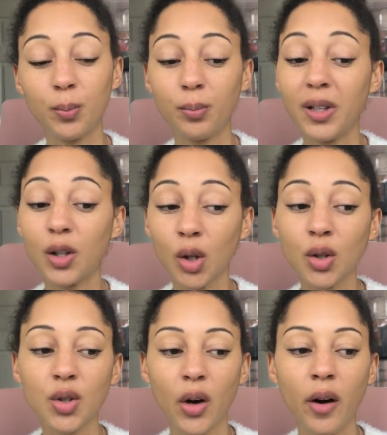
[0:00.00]

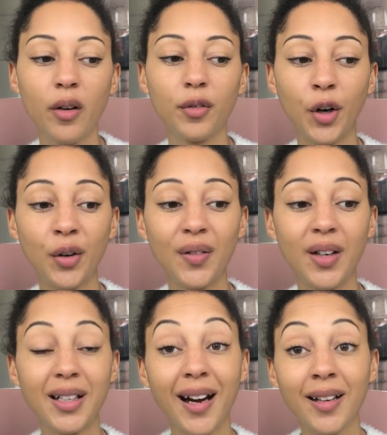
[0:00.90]
because of
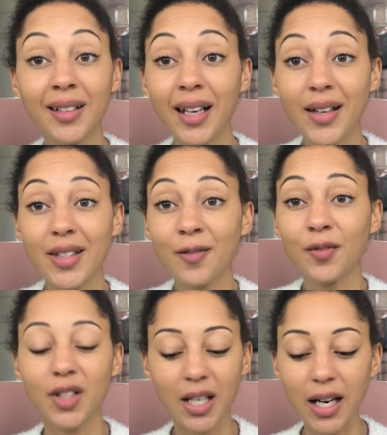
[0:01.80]
COVID and the lasting
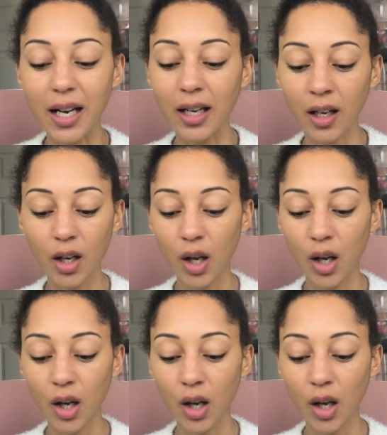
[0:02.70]
fatigue.